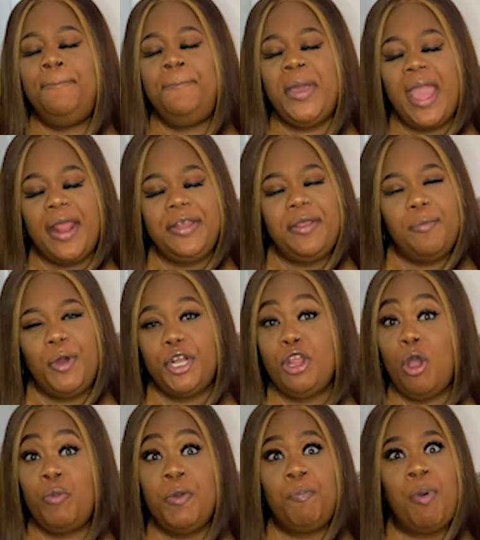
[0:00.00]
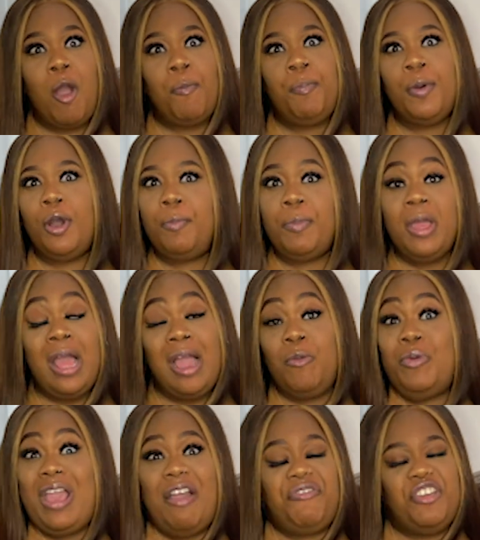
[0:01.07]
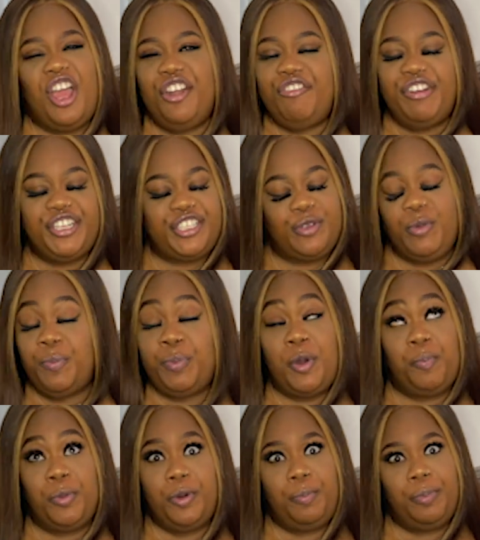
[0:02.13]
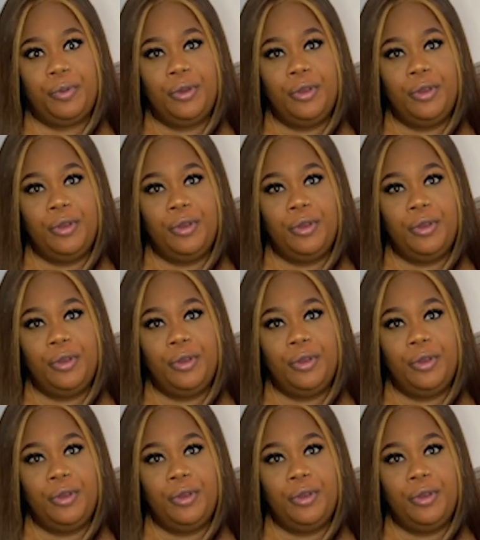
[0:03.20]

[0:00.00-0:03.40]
Pay the money or we pop up. We have your address. We pop up.